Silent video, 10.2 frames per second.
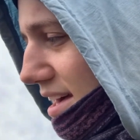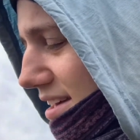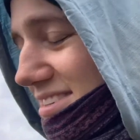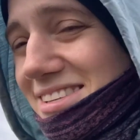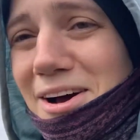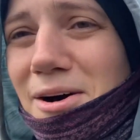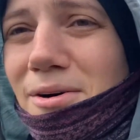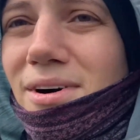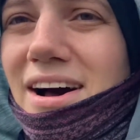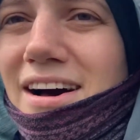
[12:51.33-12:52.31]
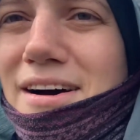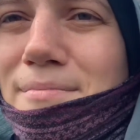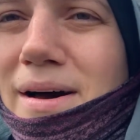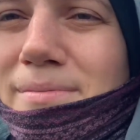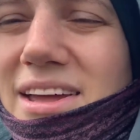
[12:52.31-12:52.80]
So
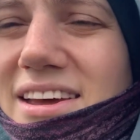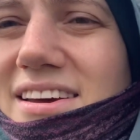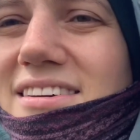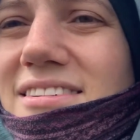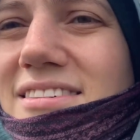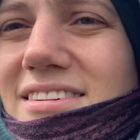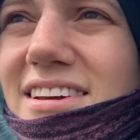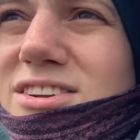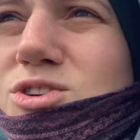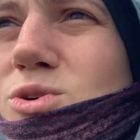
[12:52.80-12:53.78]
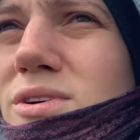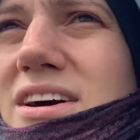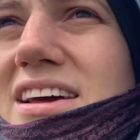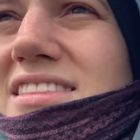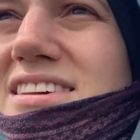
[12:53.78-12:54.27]
I'm gonna
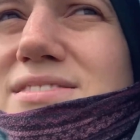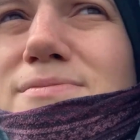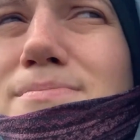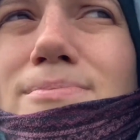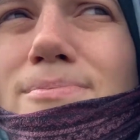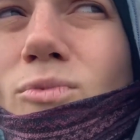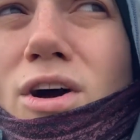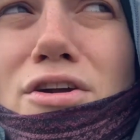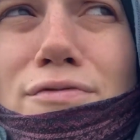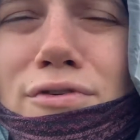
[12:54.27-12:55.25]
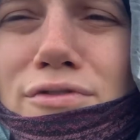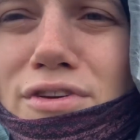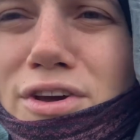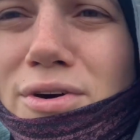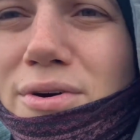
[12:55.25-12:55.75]
enjoy this wonderful
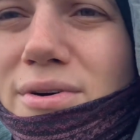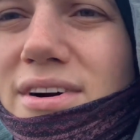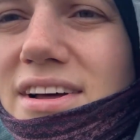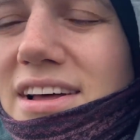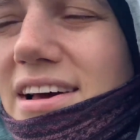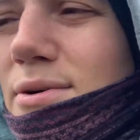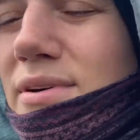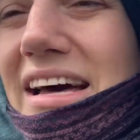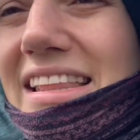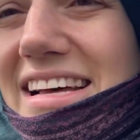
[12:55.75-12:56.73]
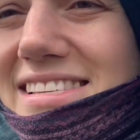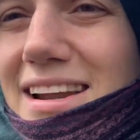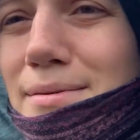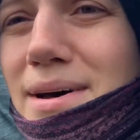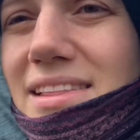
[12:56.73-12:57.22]
view. We got less than a
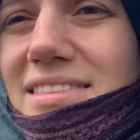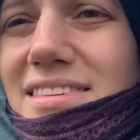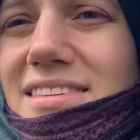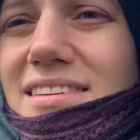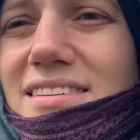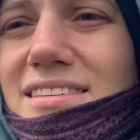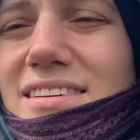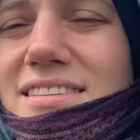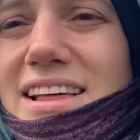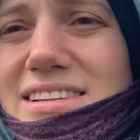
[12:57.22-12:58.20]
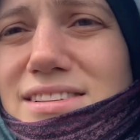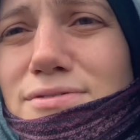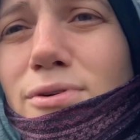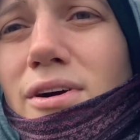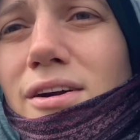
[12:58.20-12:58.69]
month, less than
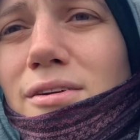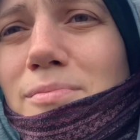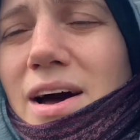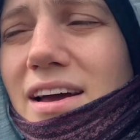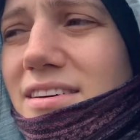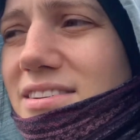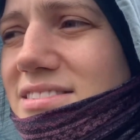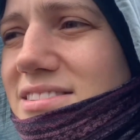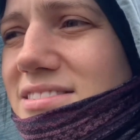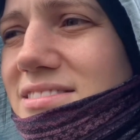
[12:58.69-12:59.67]
400 miles.